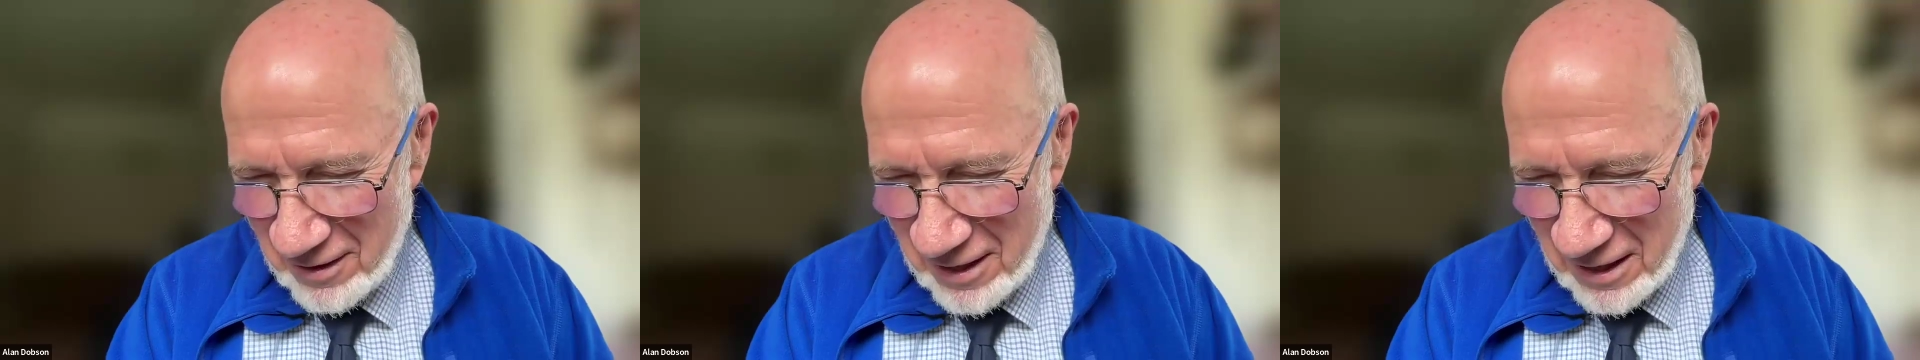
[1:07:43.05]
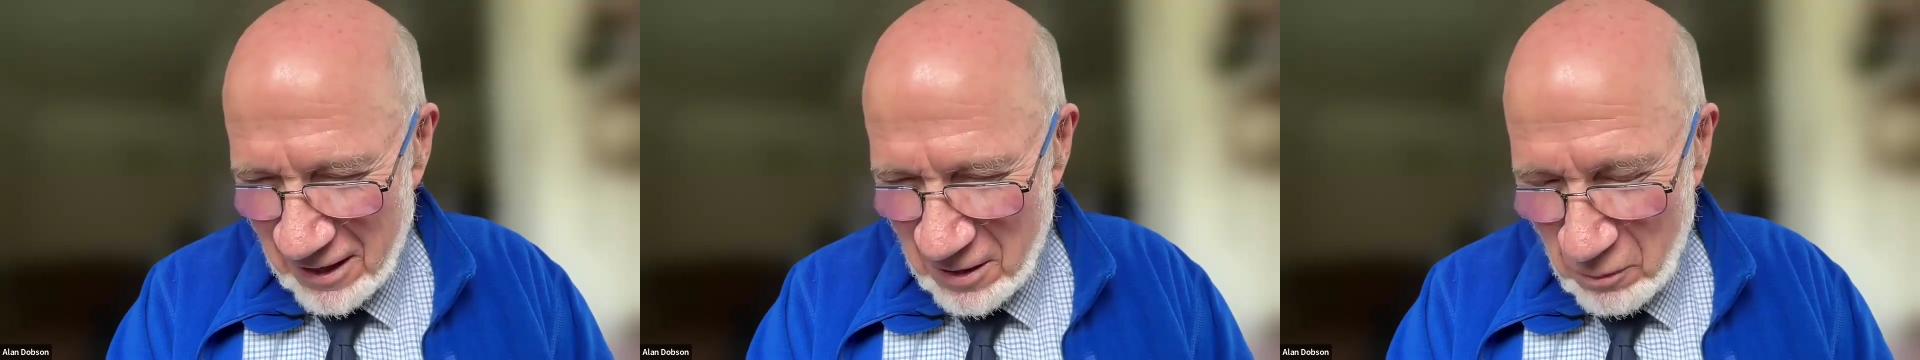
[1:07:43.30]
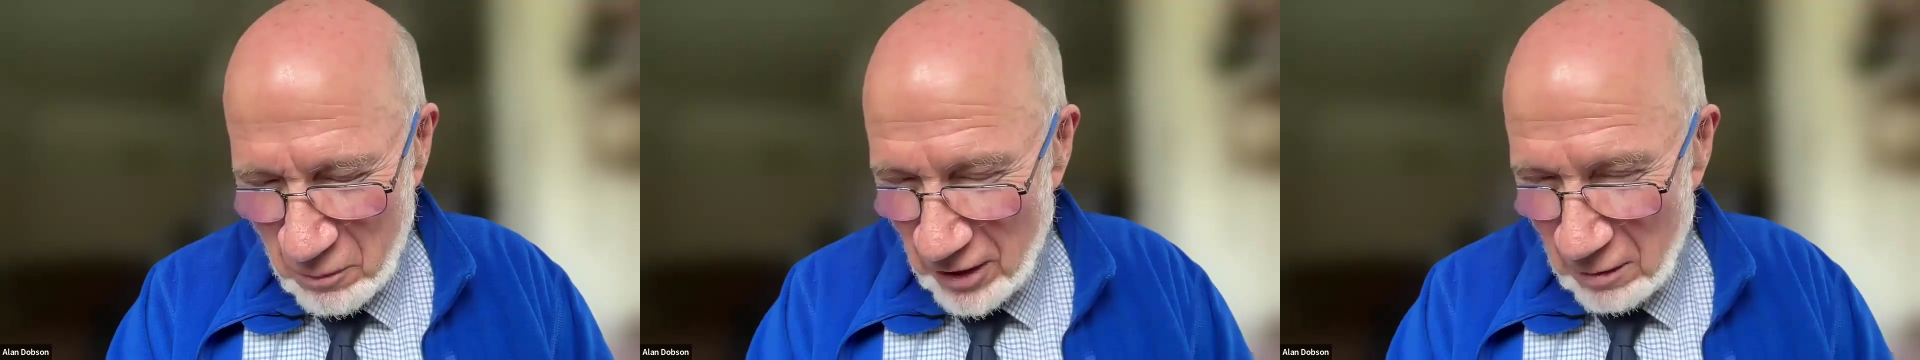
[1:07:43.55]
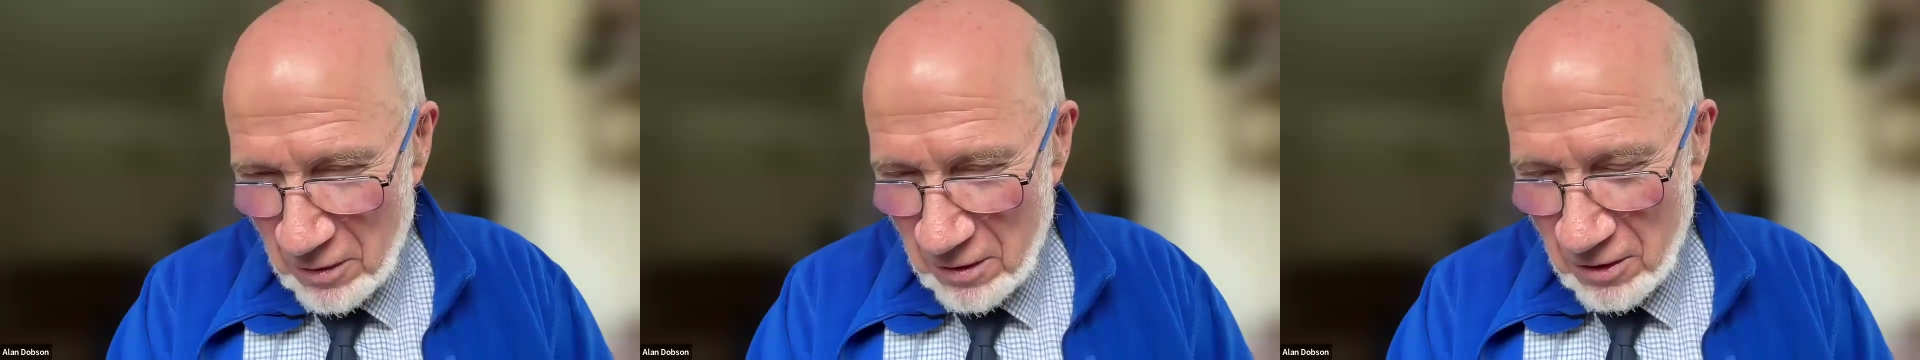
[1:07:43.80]
in a
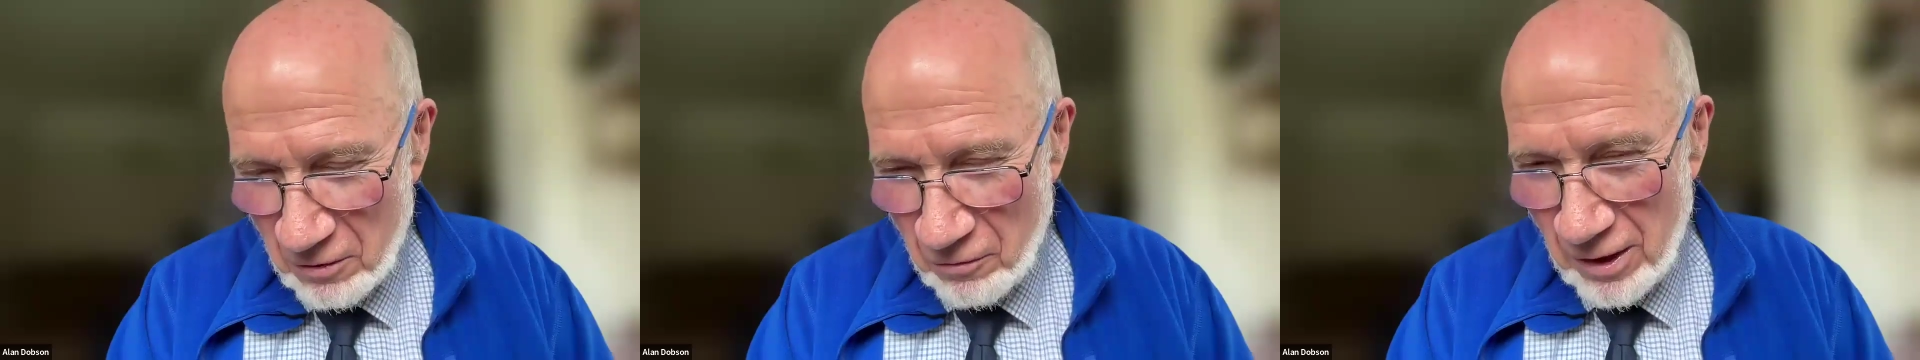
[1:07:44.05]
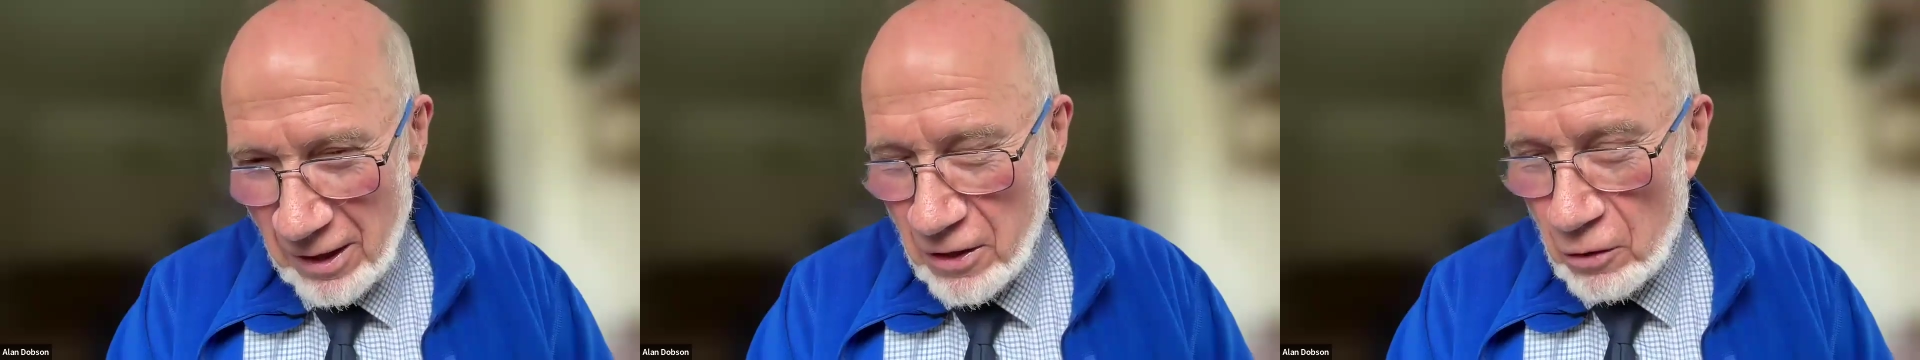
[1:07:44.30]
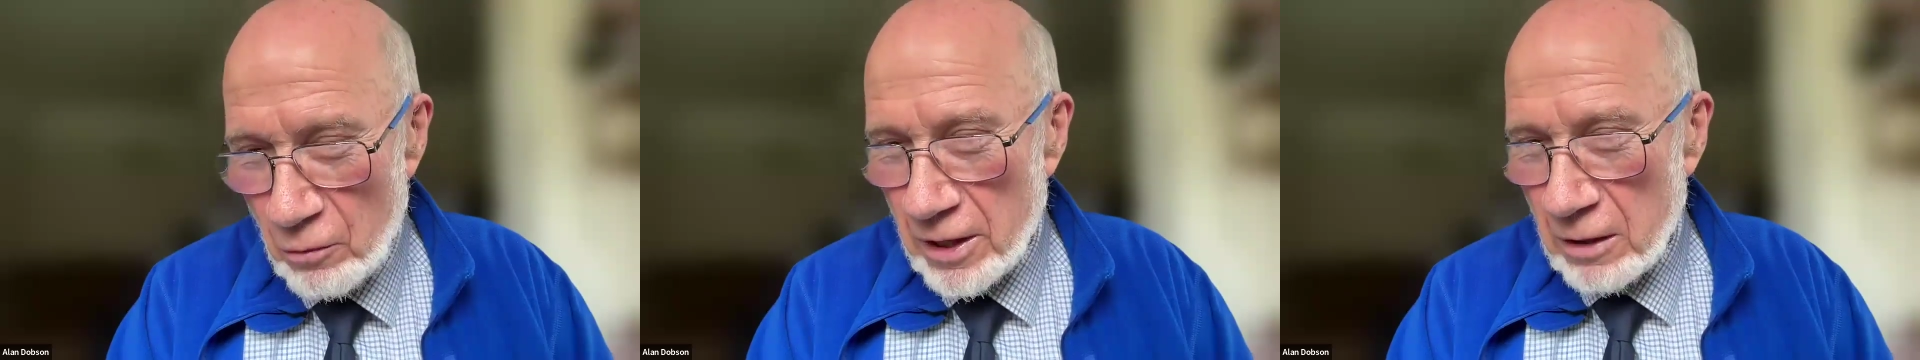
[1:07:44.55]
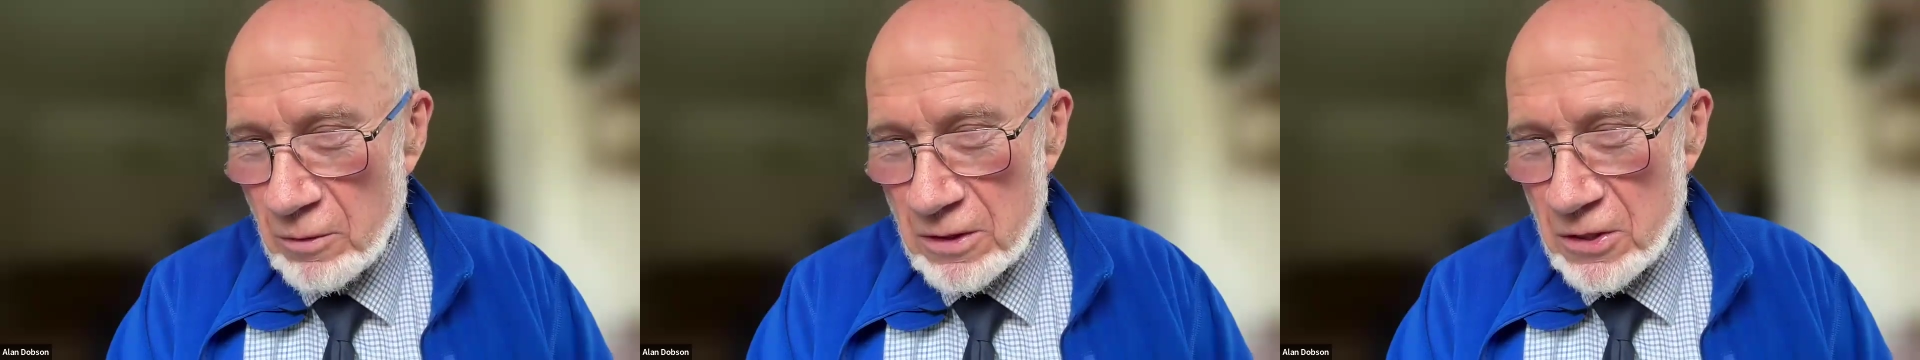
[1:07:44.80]
department that really knew
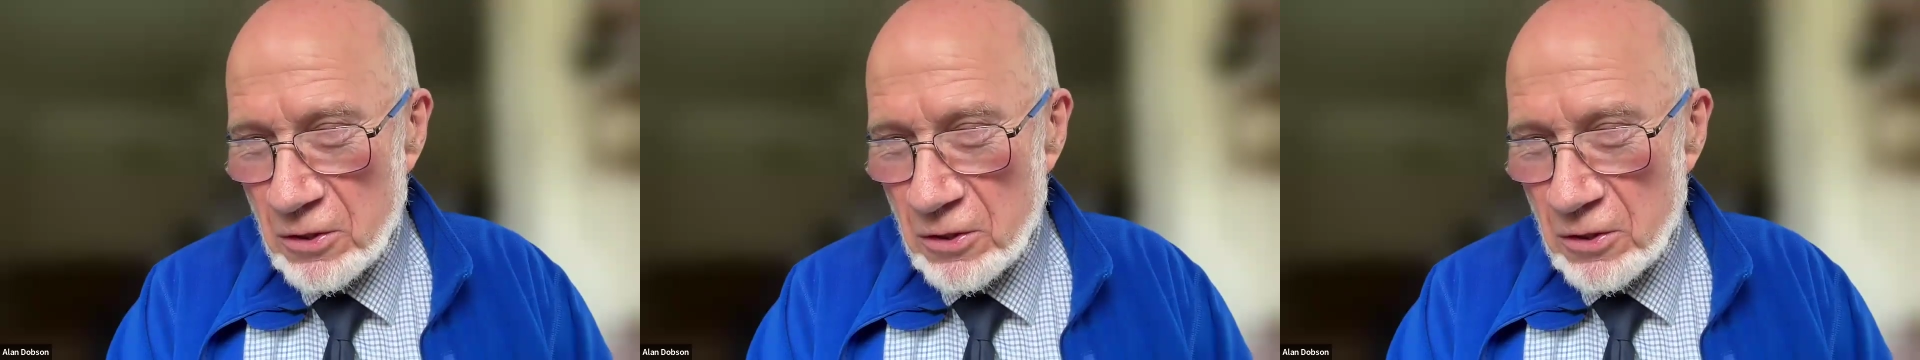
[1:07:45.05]
what it was